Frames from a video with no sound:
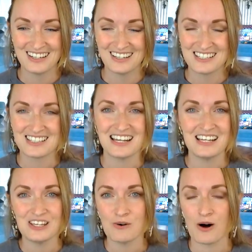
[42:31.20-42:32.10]

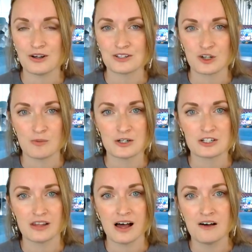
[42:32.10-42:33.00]
Sending you all so much
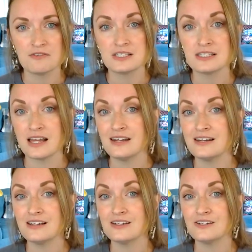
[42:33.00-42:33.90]
love,
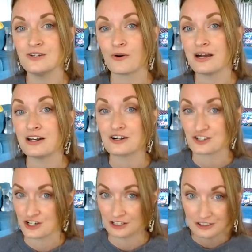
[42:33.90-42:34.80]
sending your inner
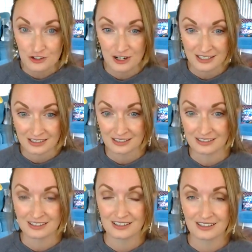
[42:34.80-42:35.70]
children
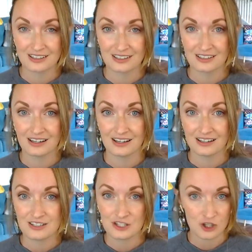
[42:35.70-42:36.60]

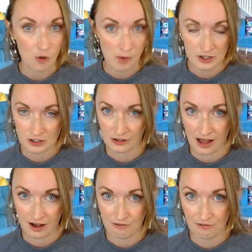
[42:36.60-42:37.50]
so much
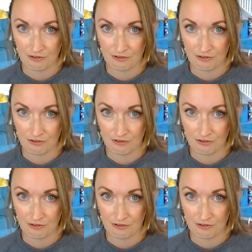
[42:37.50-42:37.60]
love.